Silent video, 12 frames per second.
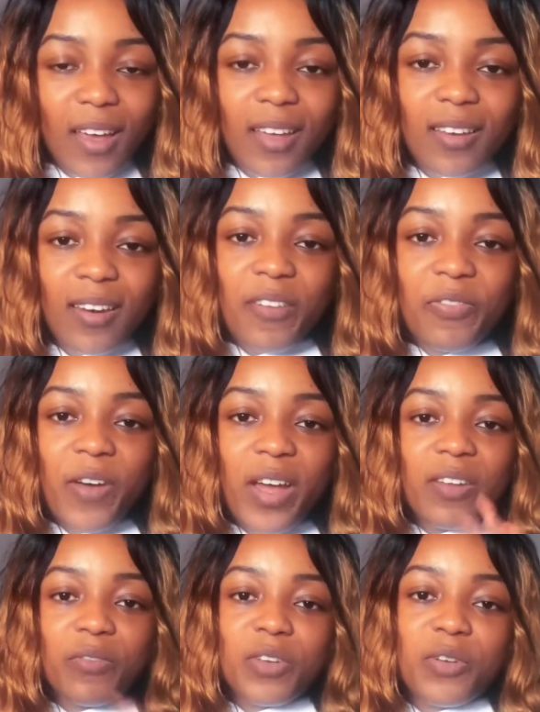And then I
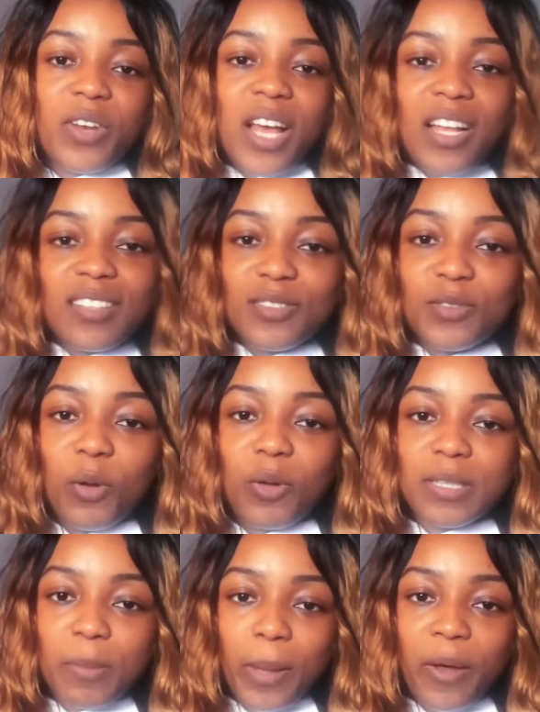find a video that
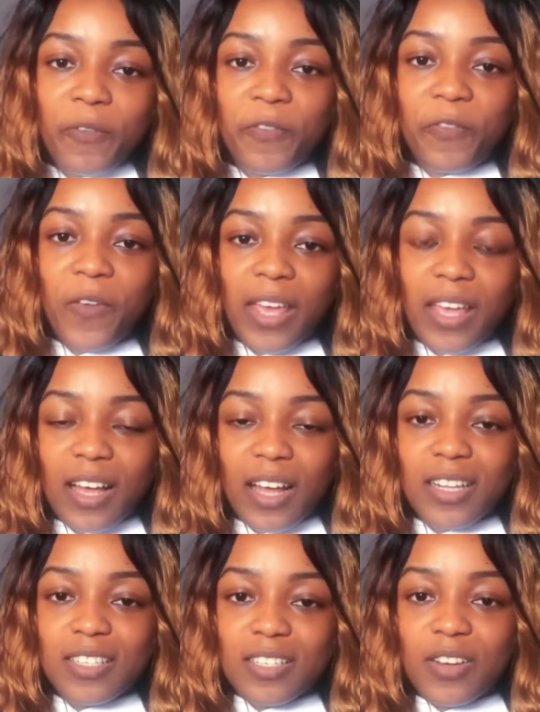talks about fake
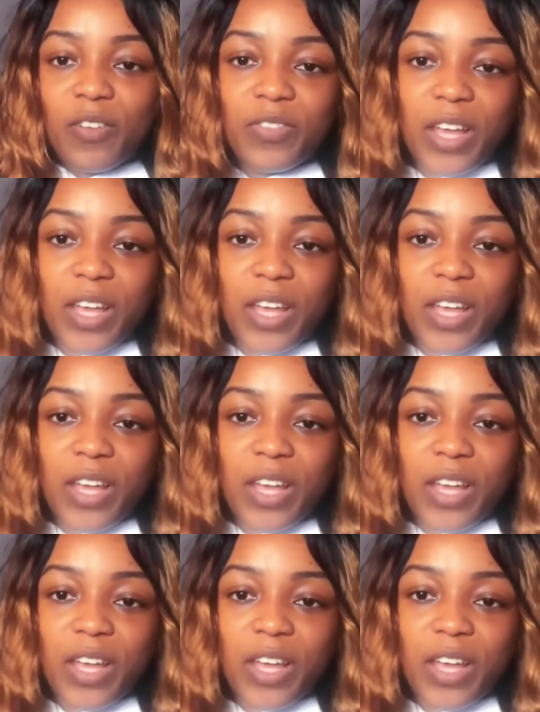and stuff,